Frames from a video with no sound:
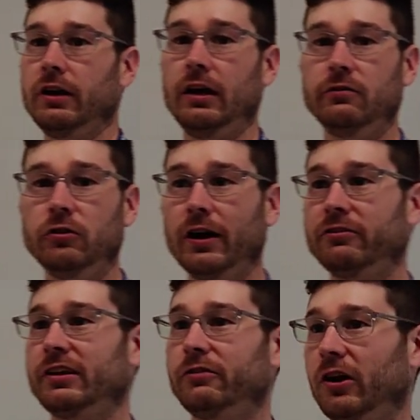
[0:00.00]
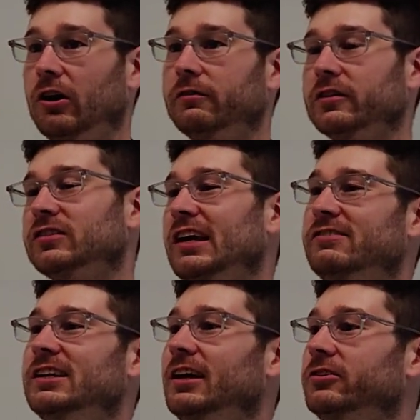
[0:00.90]
Okay, do you guys ever heard of a
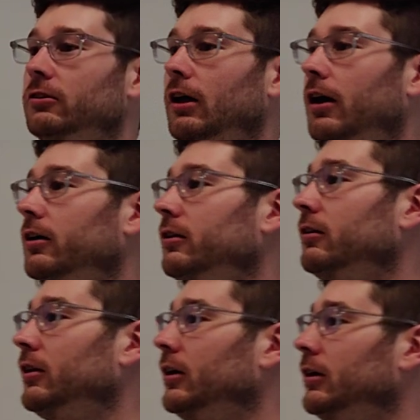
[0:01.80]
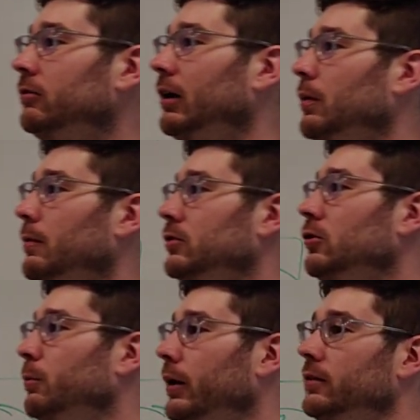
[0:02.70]
safety interlock? Right, maybe
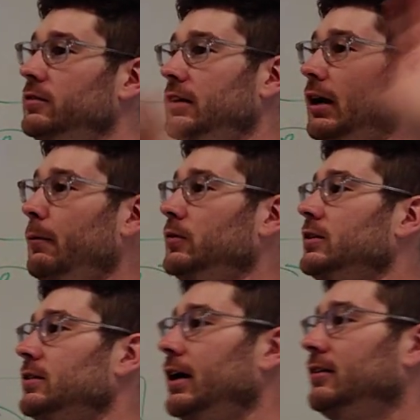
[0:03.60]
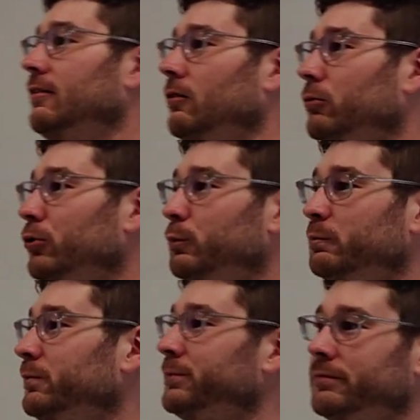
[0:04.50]
2 buttons on opposite sides of the room.
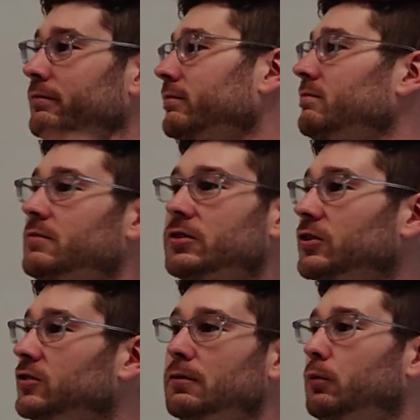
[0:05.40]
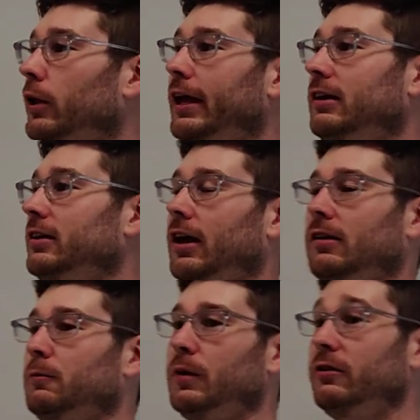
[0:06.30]
It's a simple AND
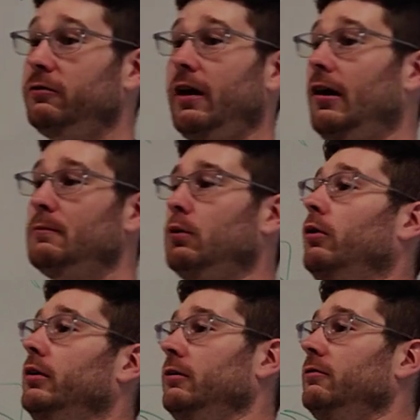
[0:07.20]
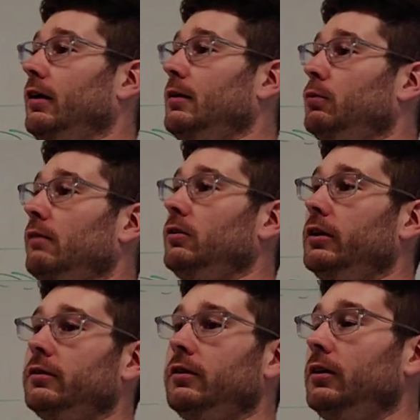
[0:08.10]
gate, but it's very important and very
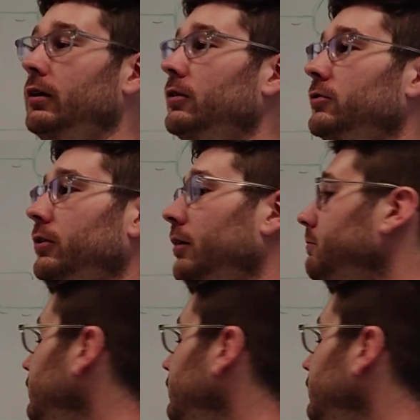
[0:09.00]
prevalent in the industry.